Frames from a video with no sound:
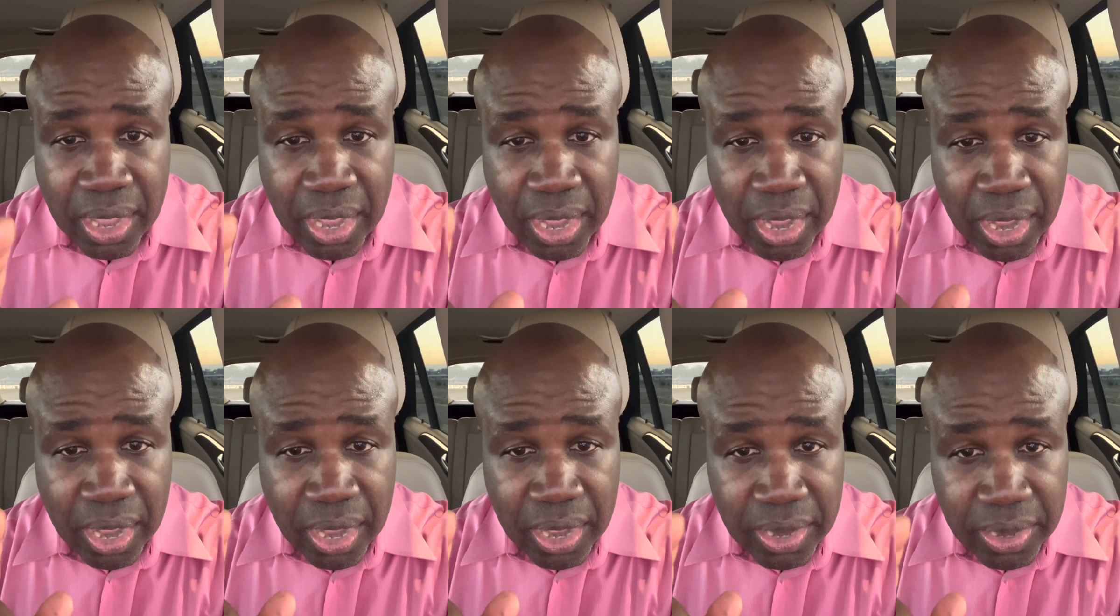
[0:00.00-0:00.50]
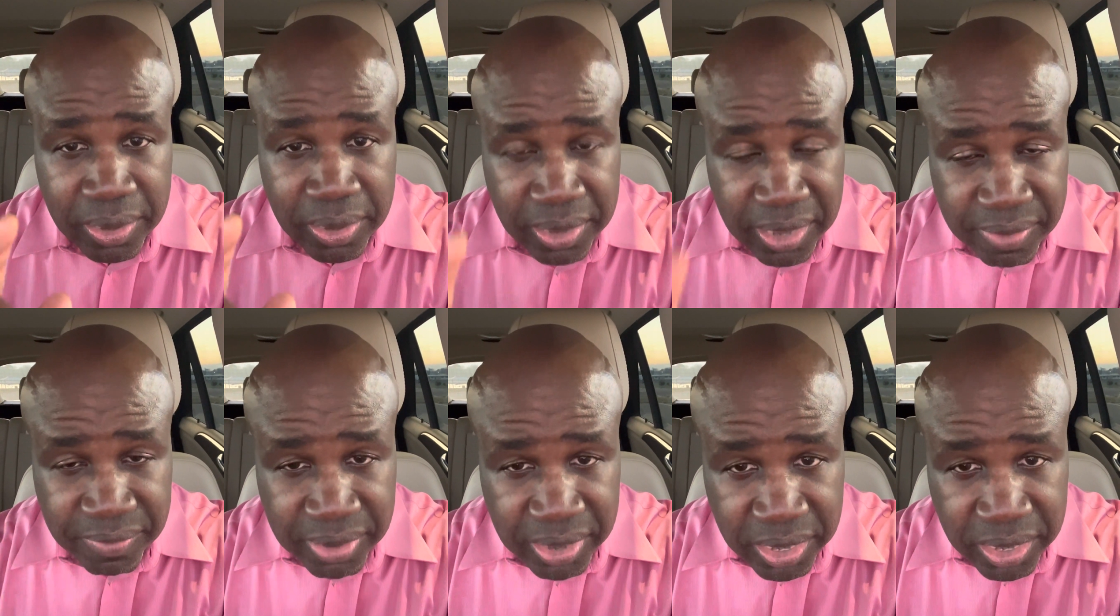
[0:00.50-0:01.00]
uh,
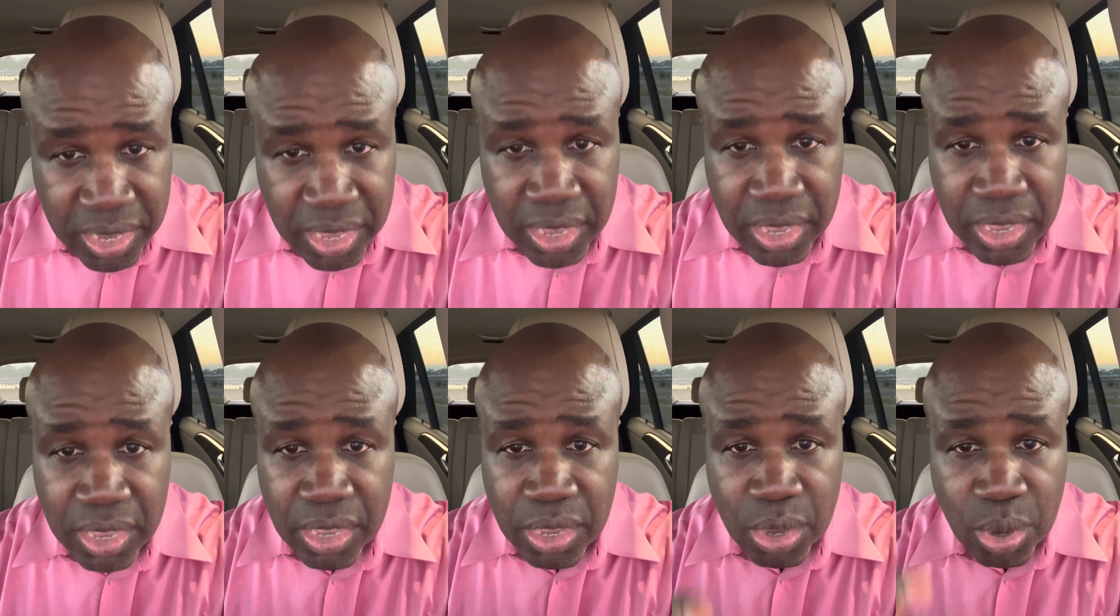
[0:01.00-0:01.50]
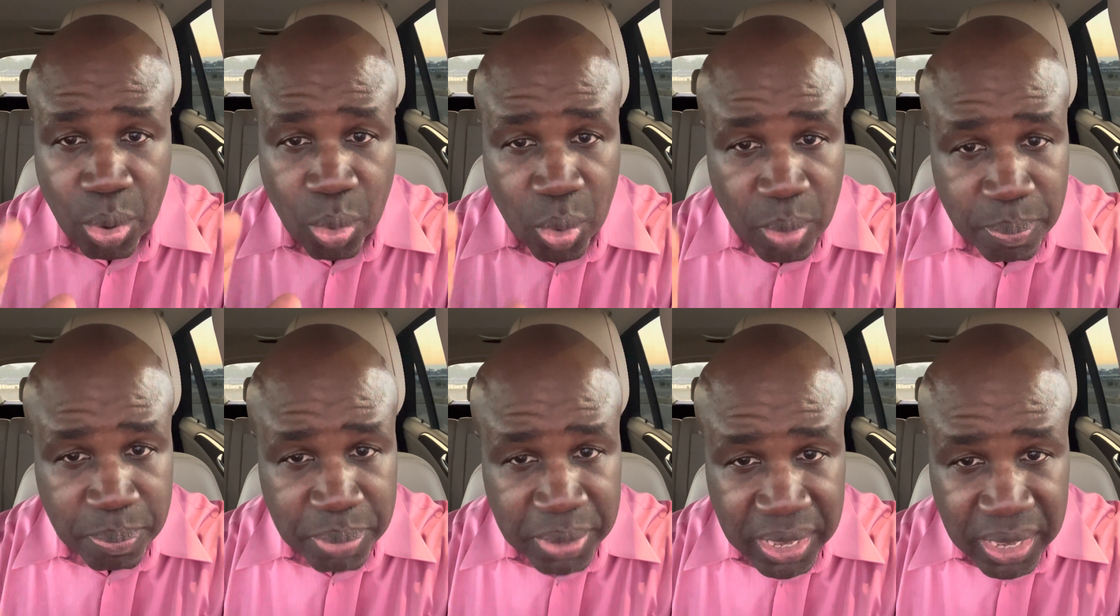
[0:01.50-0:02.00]
DVT
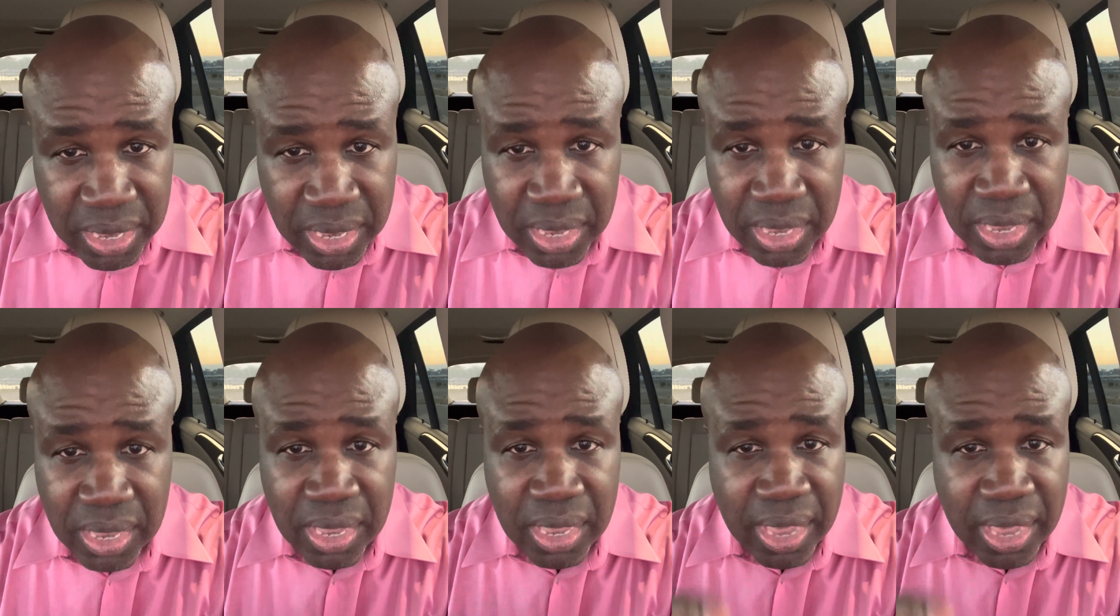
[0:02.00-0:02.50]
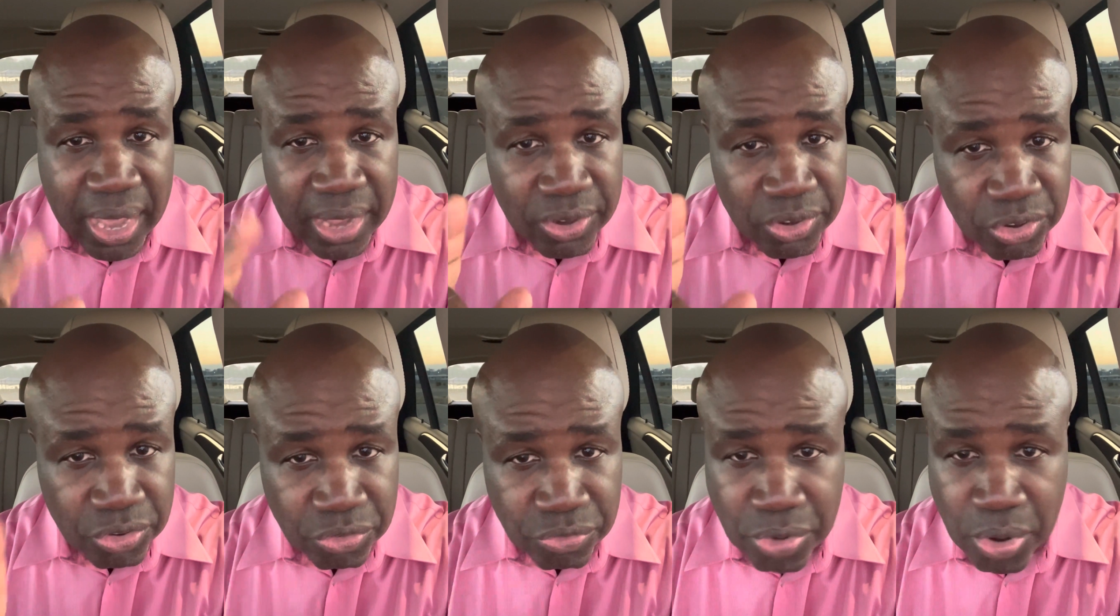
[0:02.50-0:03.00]
or PE
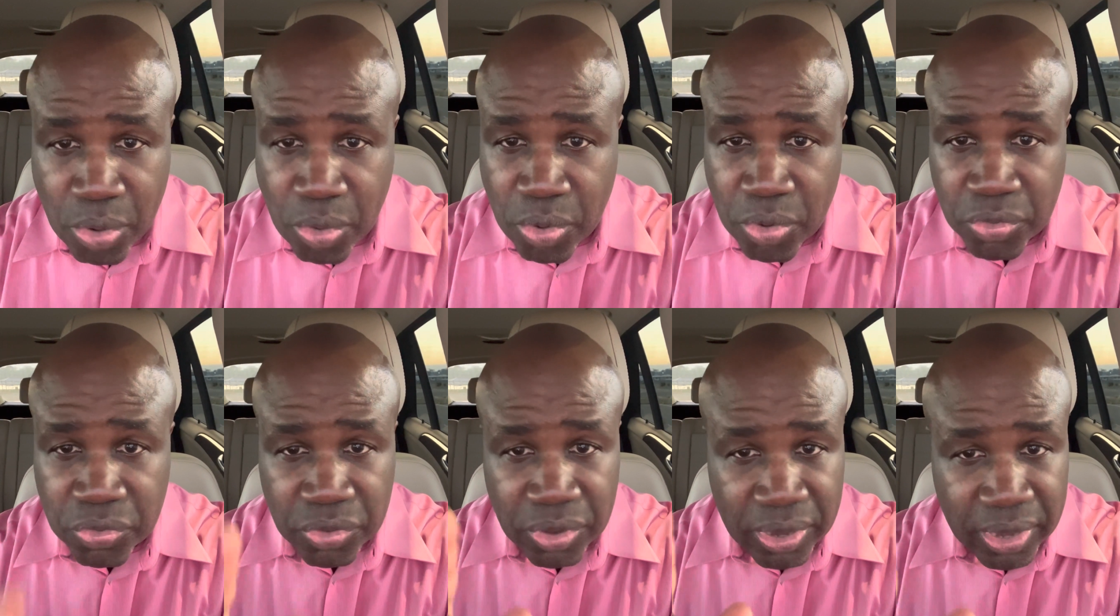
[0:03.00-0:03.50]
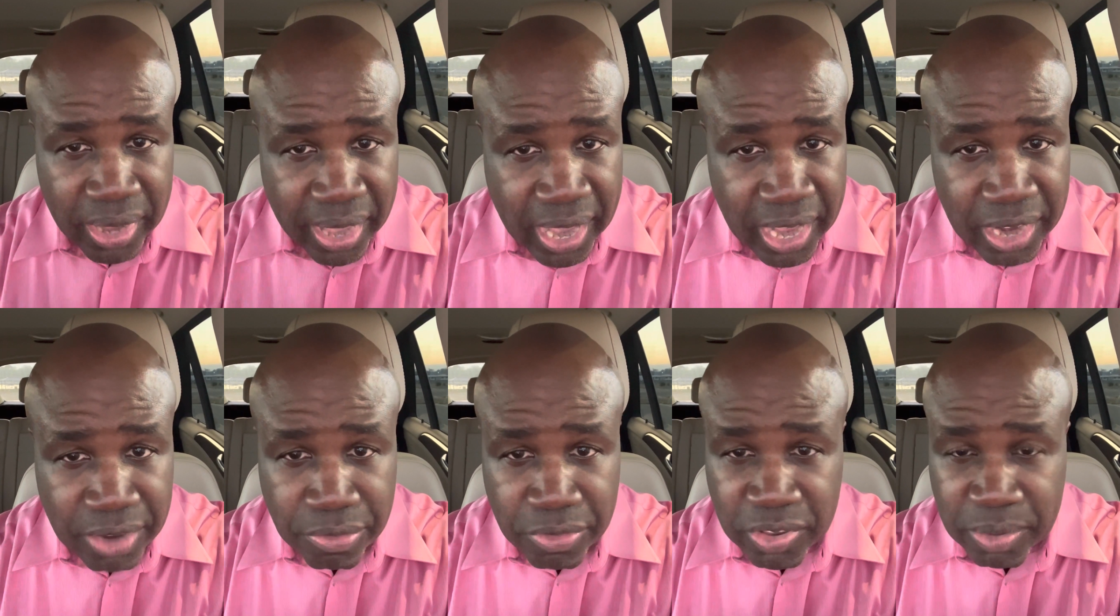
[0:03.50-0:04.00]
and strokes and
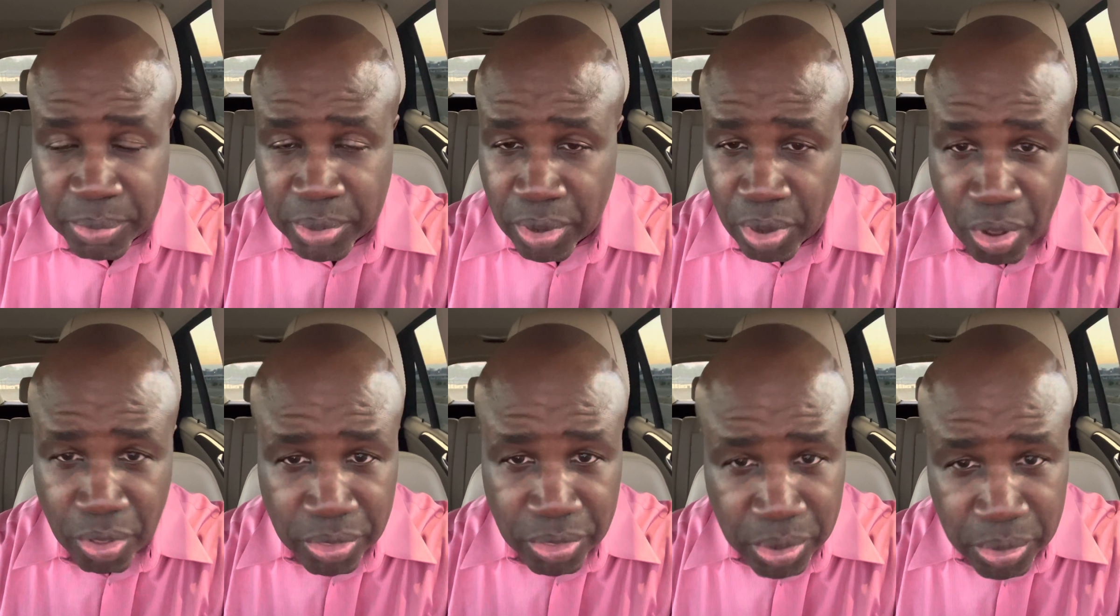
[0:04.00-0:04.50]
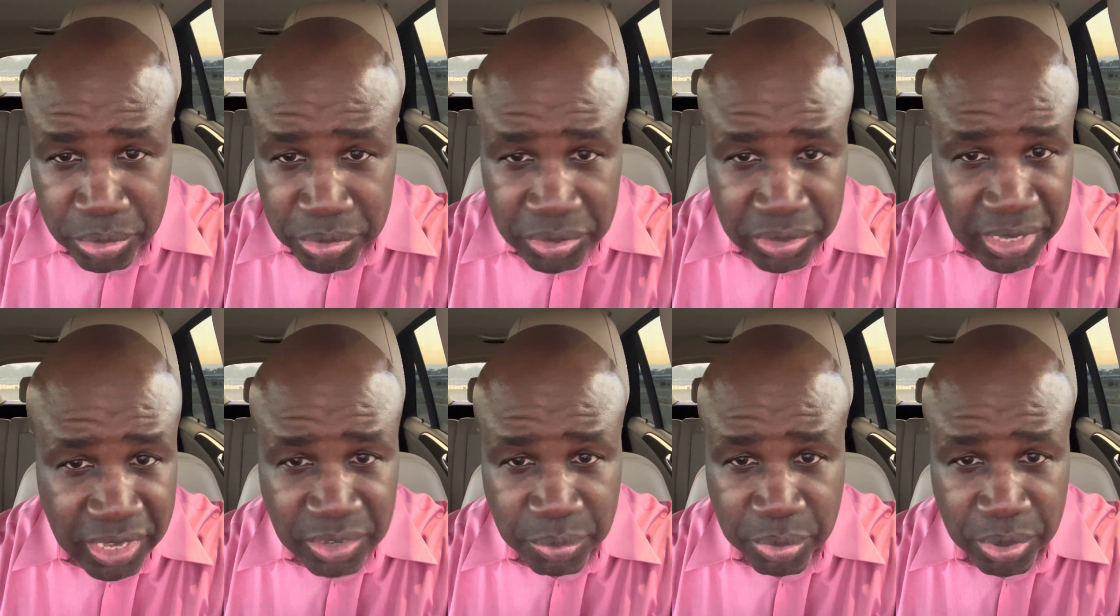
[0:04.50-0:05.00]
aneurysm and all those
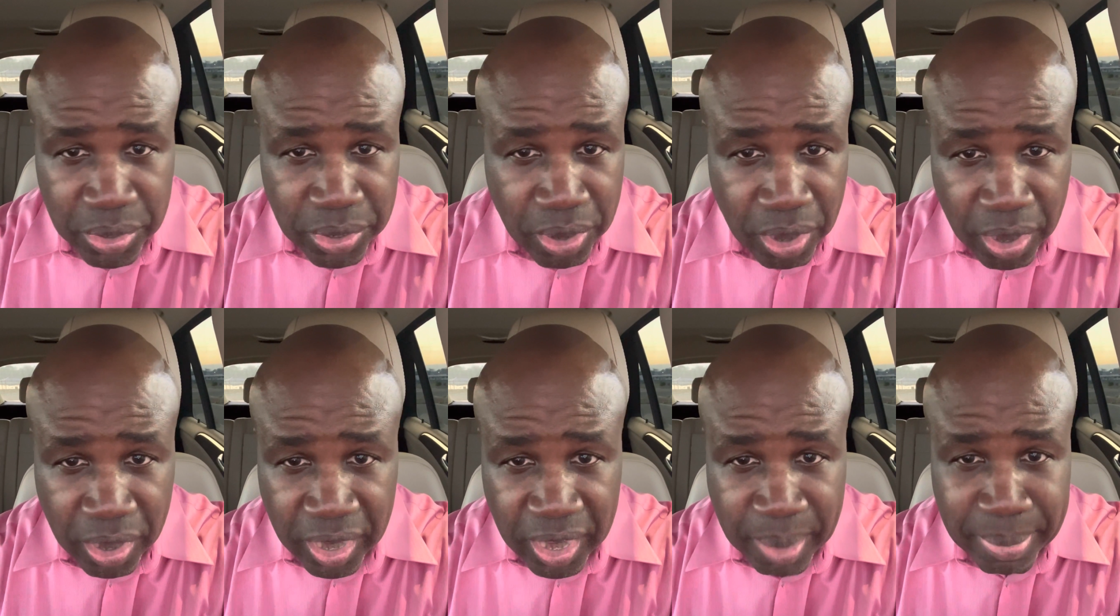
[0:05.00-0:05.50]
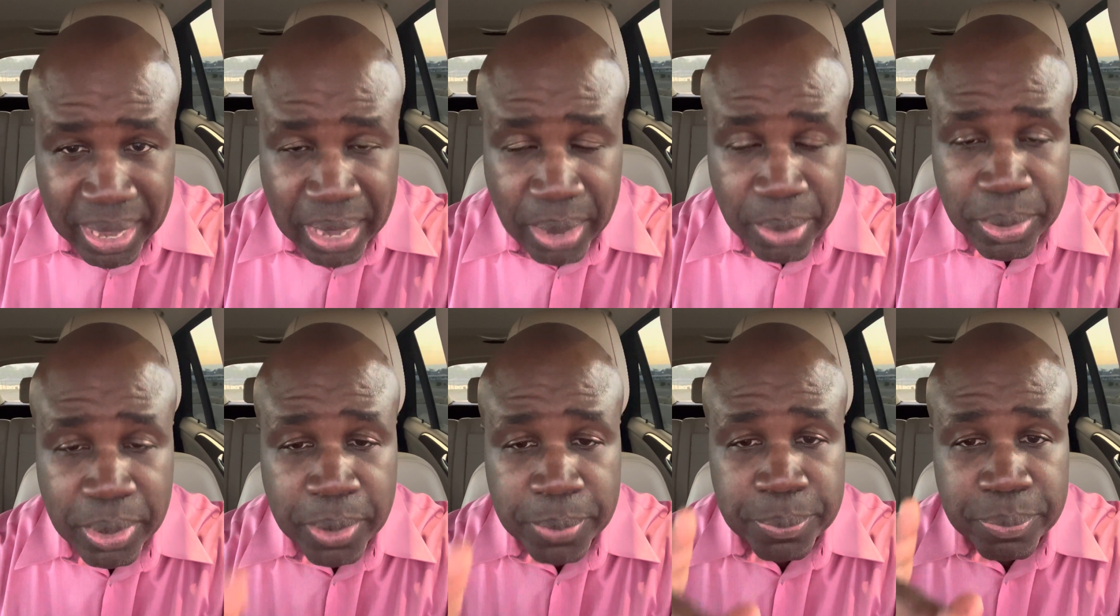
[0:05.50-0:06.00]
things that we're talking about,